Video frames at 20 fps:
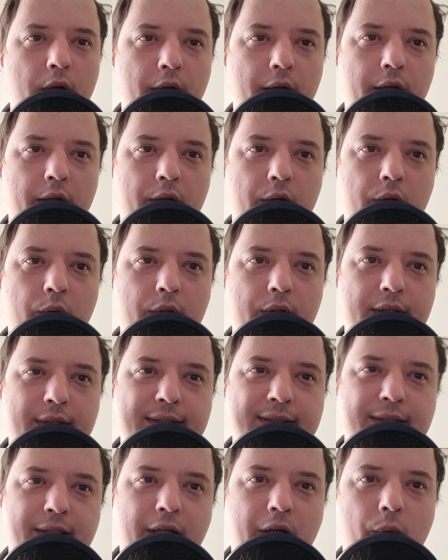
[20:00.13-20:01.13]
into
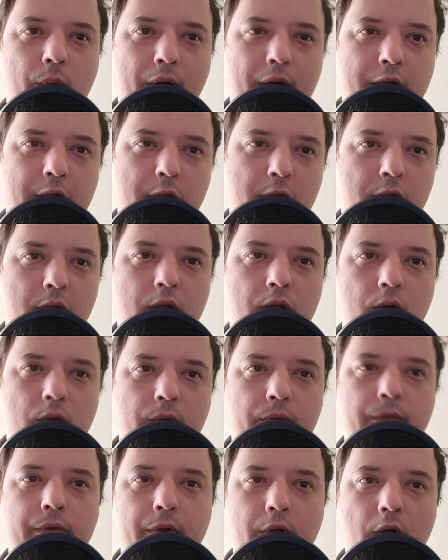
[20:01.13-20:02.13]
this direction
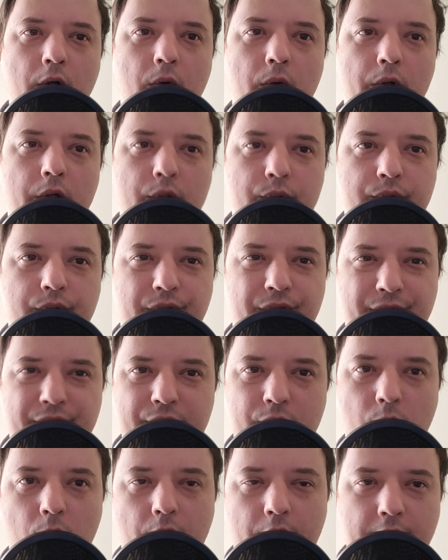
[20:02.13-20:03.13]
of, user
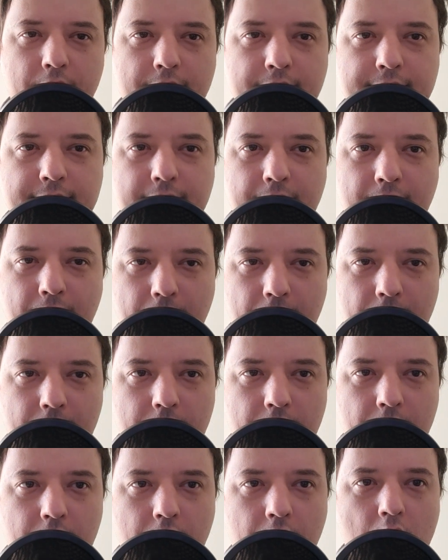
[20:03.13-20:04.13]
stories and
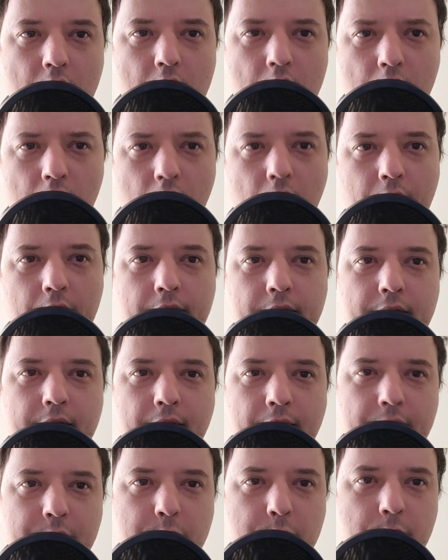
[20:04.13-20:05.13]

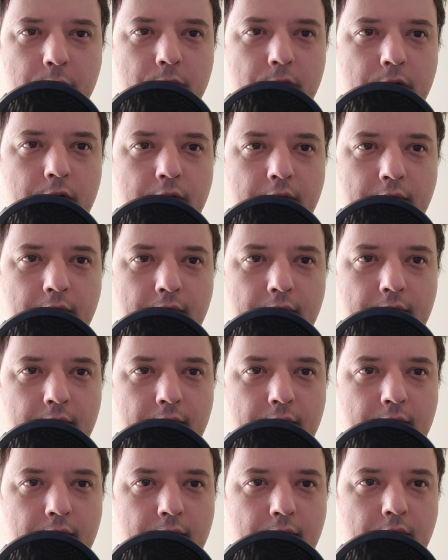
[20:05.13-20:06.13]
architecture
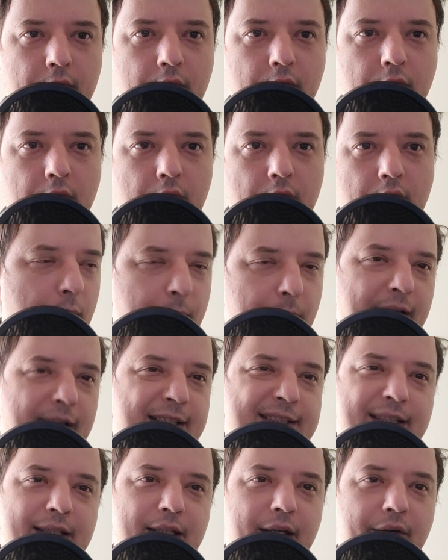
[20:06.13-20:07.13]
and
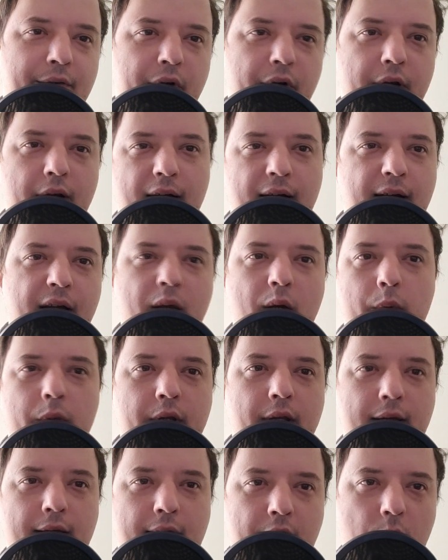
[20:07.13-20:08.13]
replacing every I
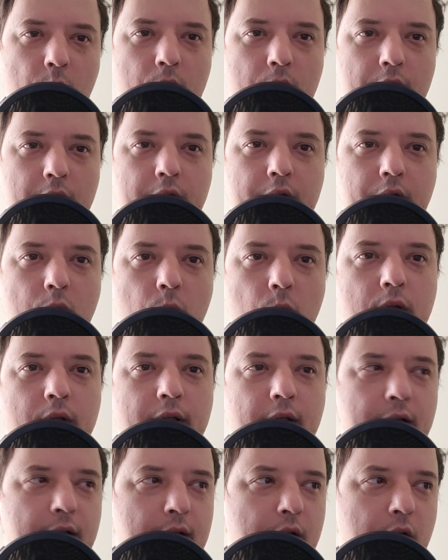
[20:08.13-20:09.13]
with anyone. You will
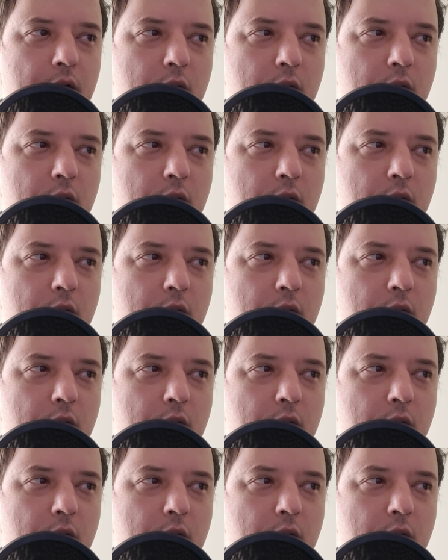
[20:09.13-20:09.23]
not